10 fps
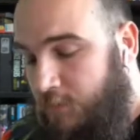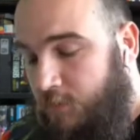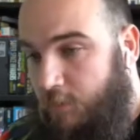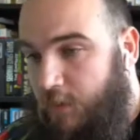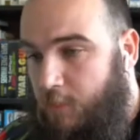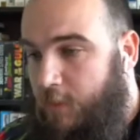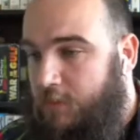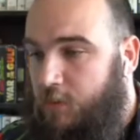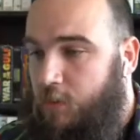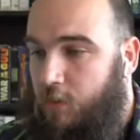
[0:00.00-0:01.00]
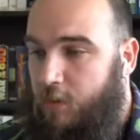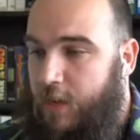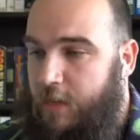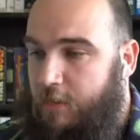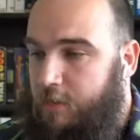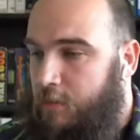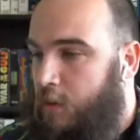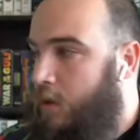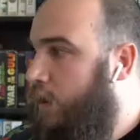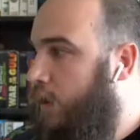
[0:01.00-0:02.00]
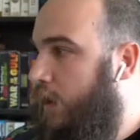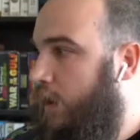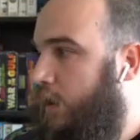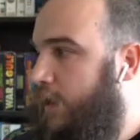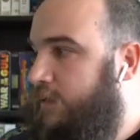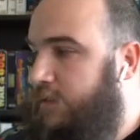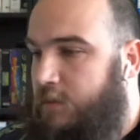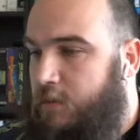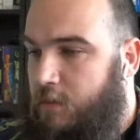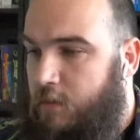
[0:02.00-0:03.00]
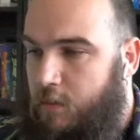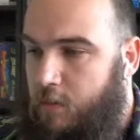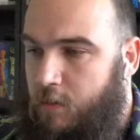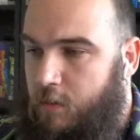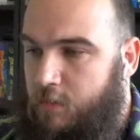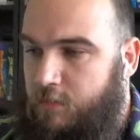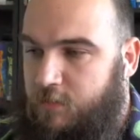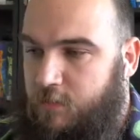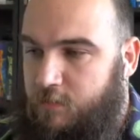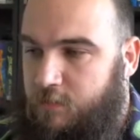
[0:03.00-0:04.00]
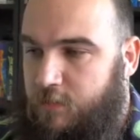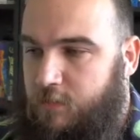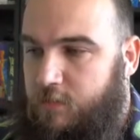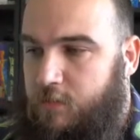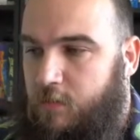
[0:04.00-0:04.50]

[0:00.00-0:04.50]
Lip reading: So AWS Connect list instances.